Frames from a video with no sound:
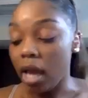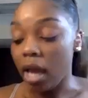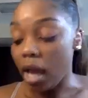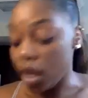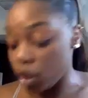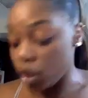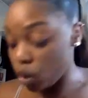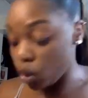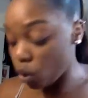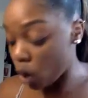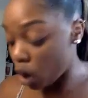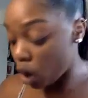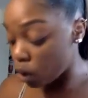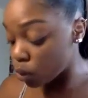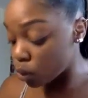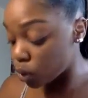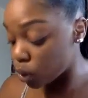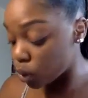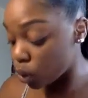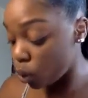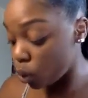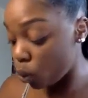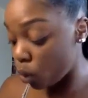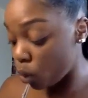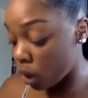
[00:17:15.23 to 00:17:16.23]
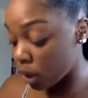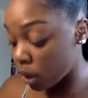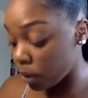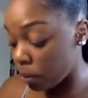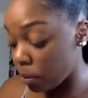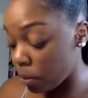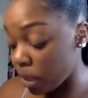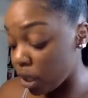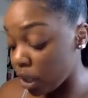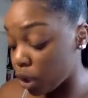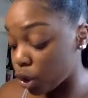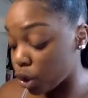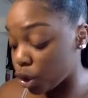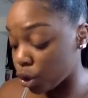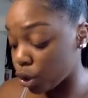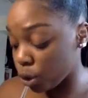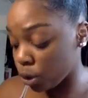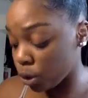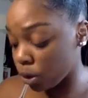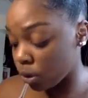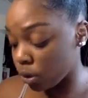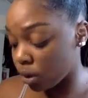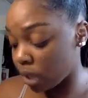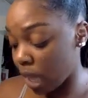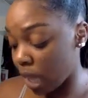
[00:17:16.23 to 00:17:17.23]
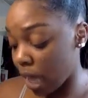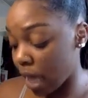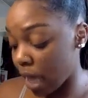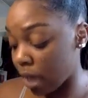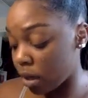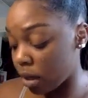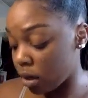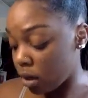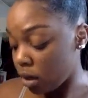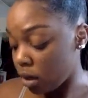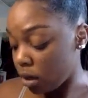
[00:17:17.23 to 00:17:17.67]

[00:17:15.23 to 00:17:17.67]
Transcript: and you also want to make sure that